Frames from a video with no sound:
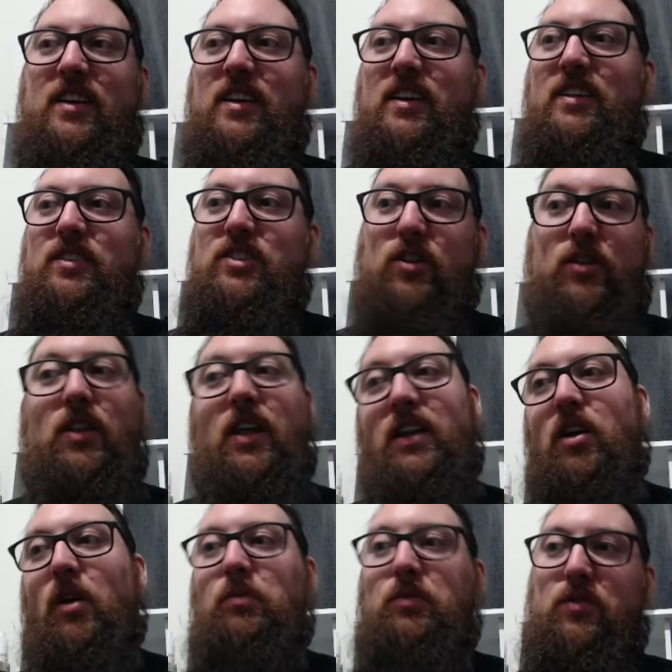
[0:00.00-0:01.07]
Sort of like
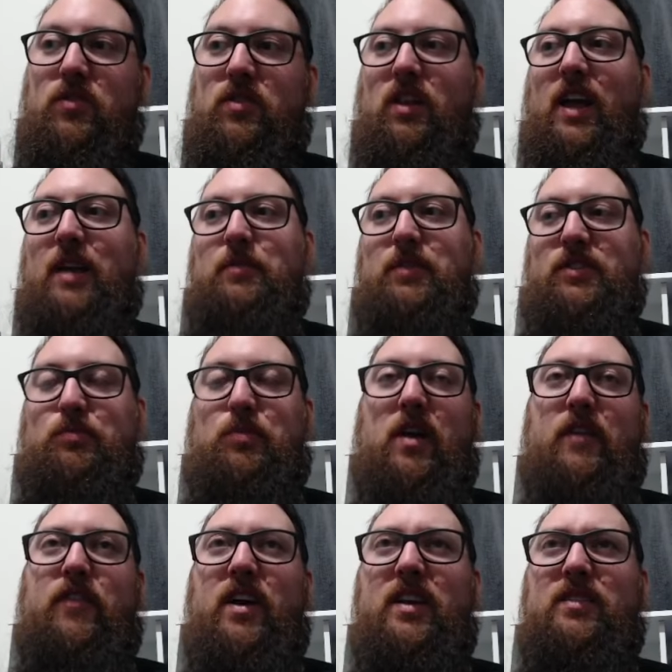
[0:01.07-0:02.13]
Goblin Reclaimers, but I
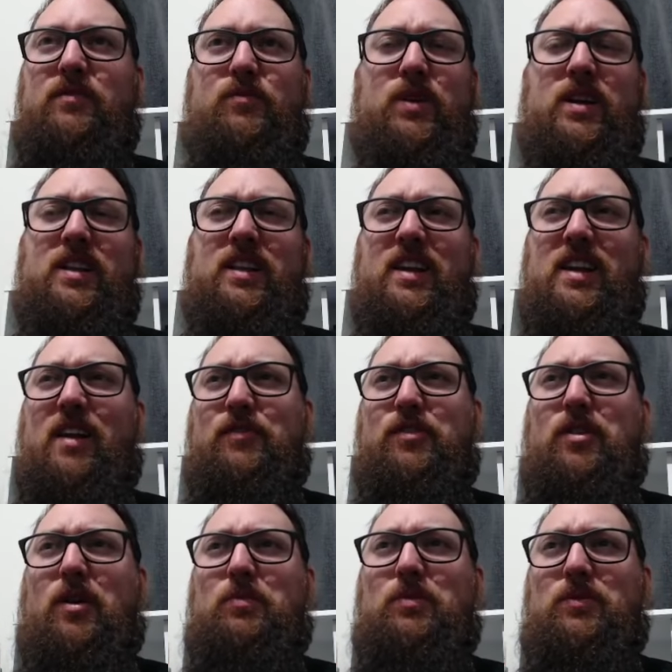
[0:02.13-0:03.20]
find weirdly enough
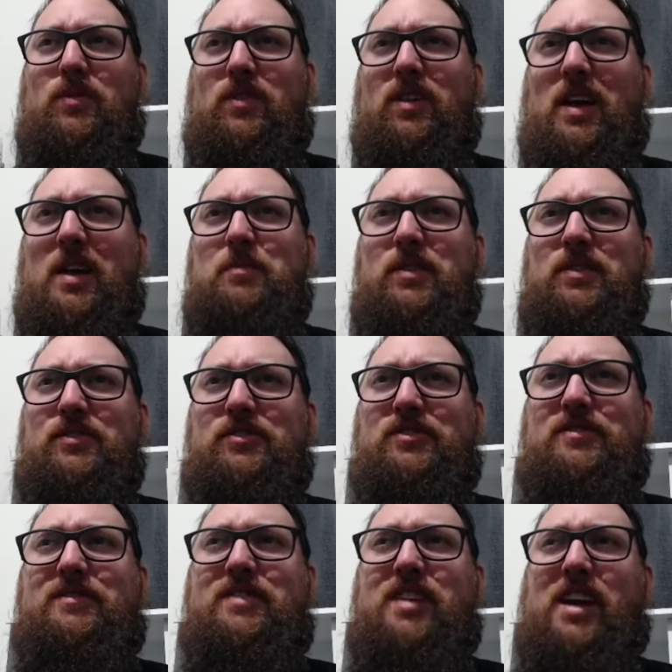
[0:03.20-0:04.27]
Goblin Reclaimers
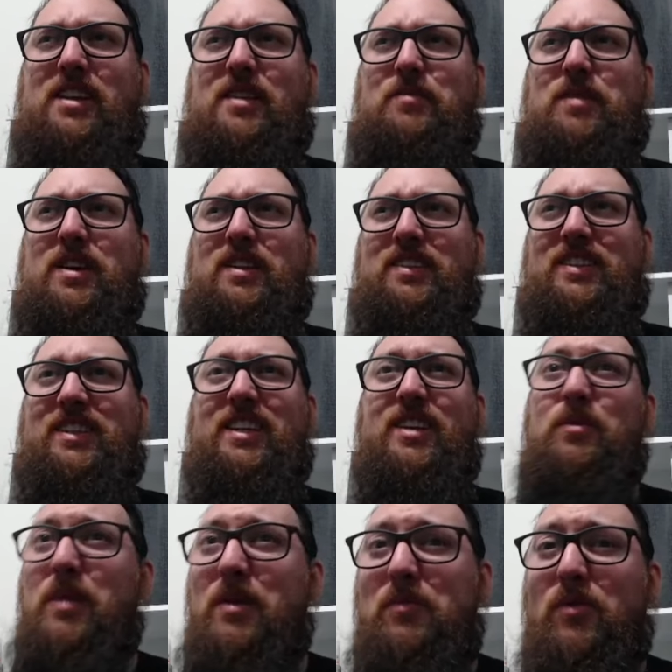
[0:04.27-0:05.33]
tend to be a little
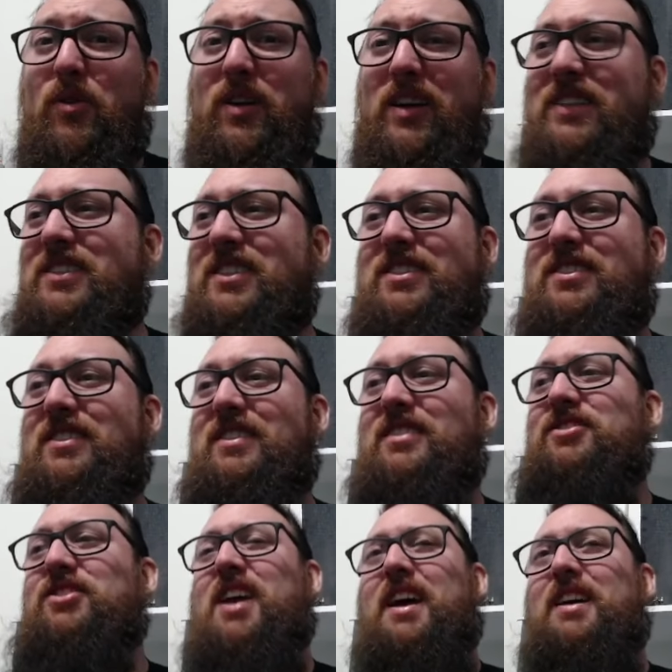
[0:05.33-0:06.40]
bit more consistent than
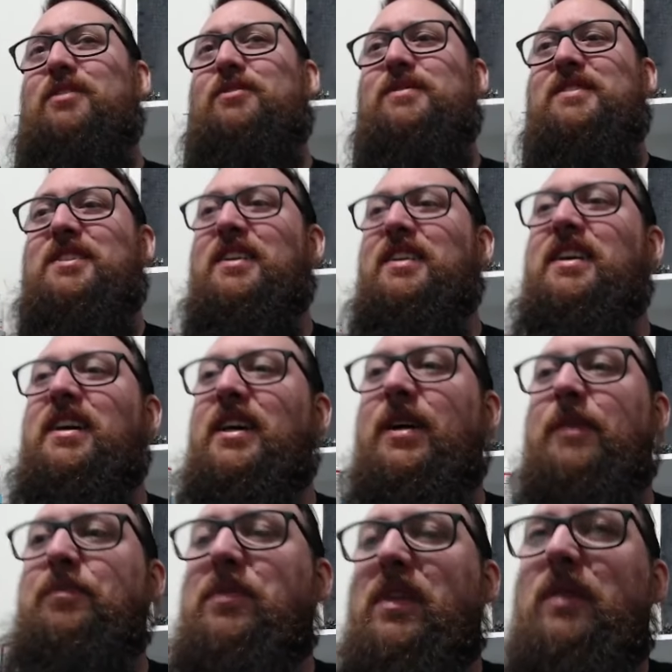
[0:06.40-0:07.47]
Jackals,
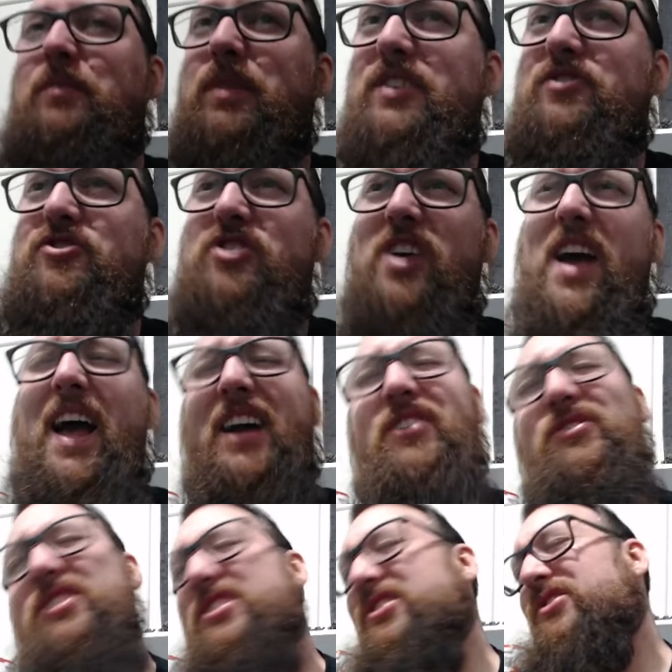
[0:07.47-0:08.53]
but Jackals are
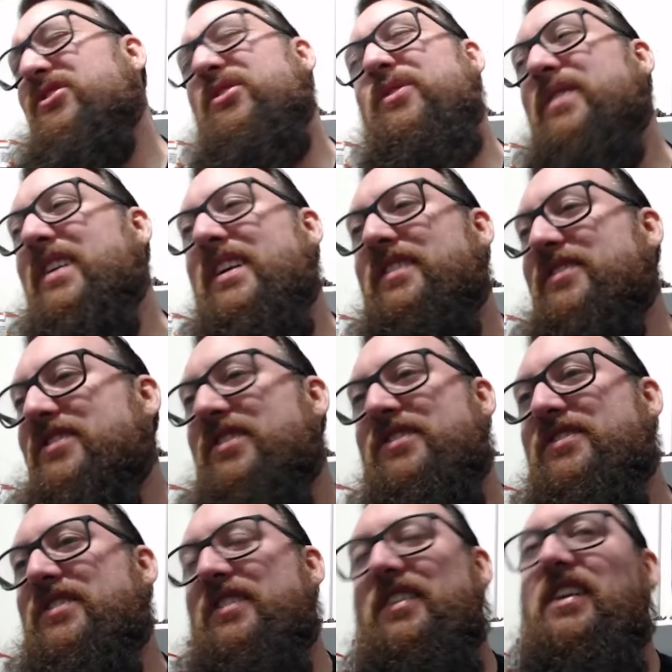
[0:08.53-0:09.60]
just too inconsistent.
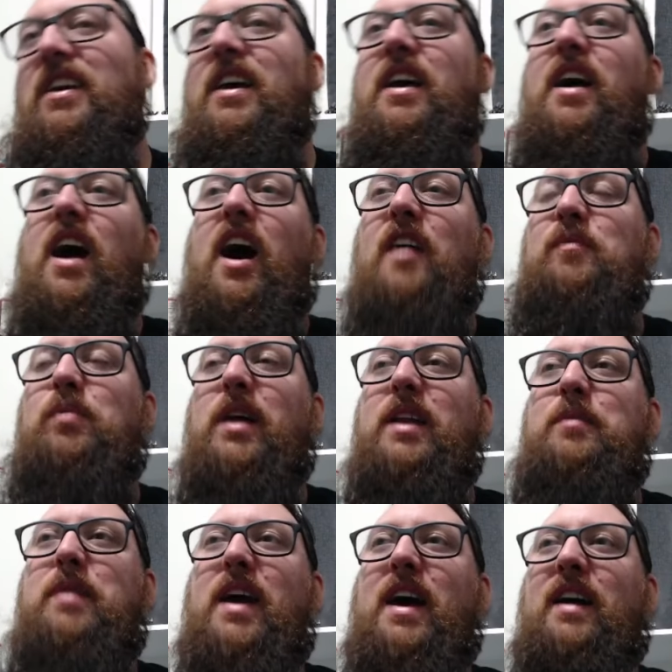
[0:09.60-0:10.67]
I've played
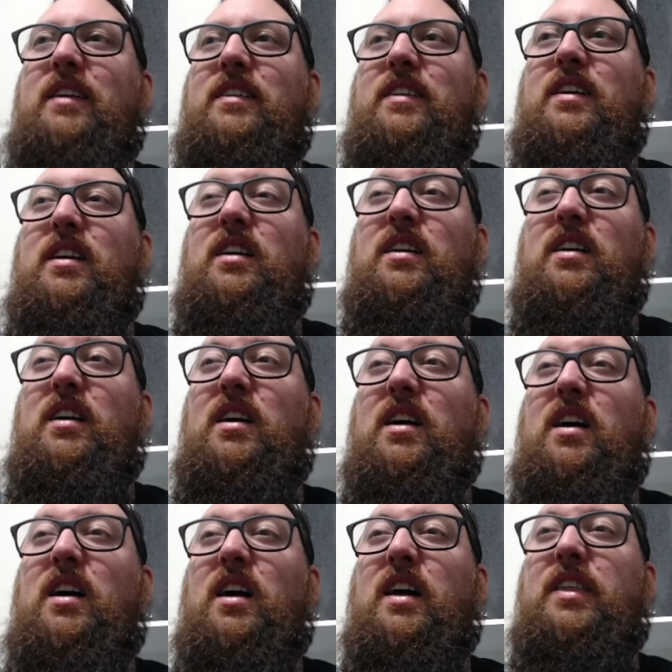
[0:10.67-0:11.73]
about, I
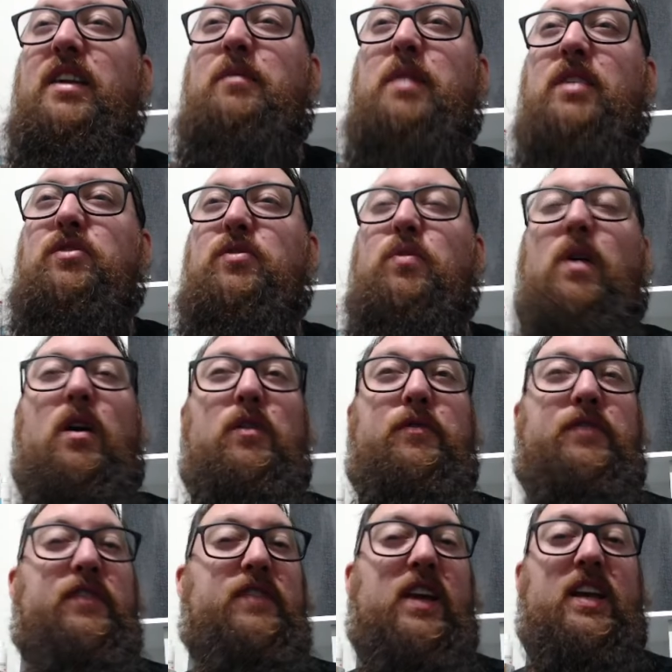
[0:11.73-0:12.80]
think about
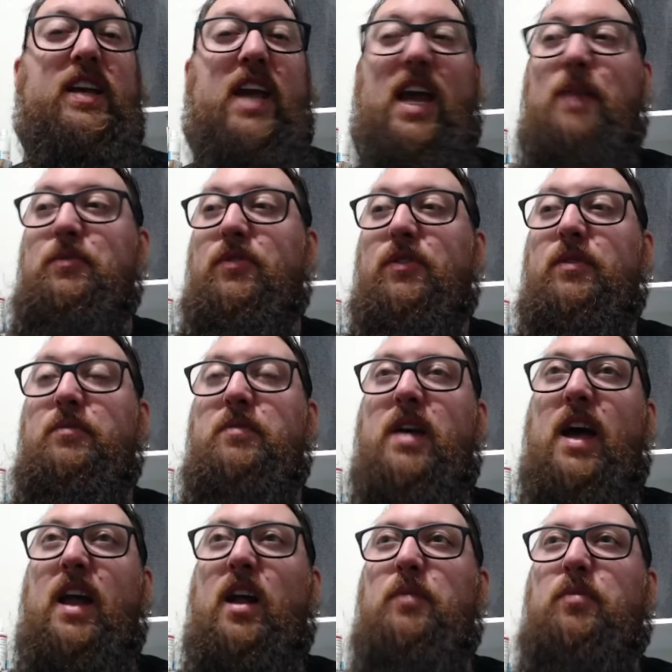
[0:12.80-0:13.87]
12-15 games of them, and
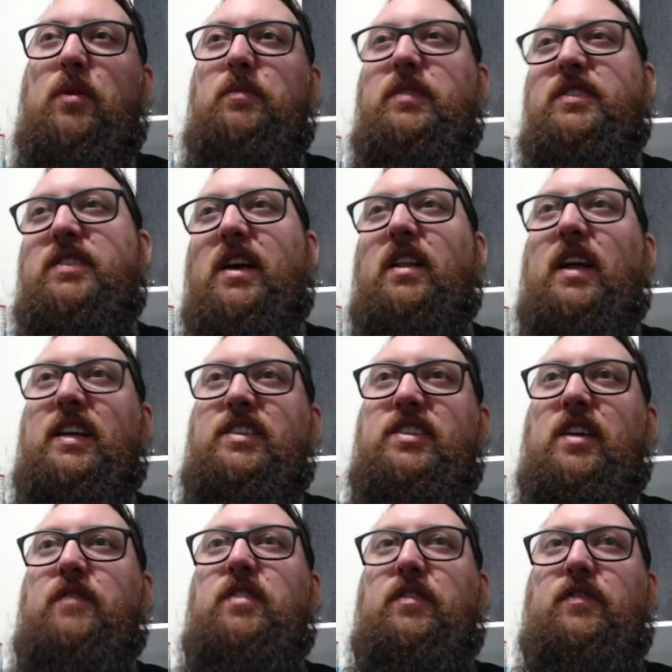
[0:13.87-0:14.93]
I'd probably say like
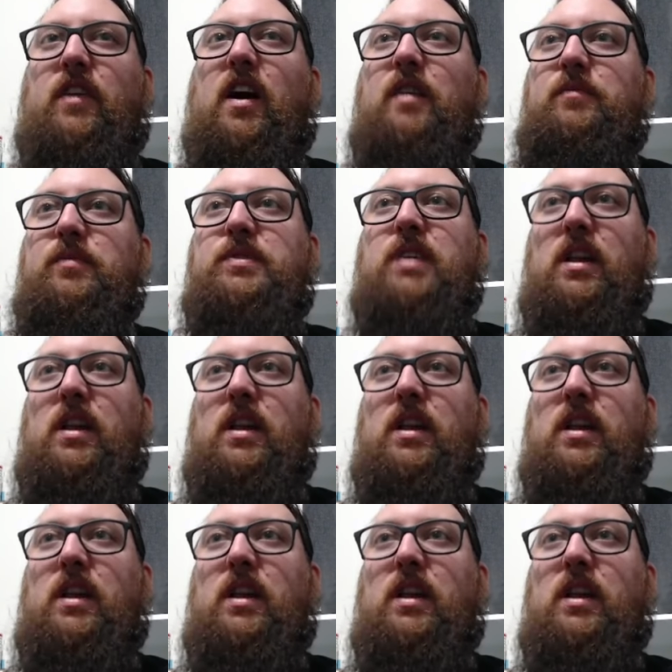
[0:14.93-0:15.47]
75% of them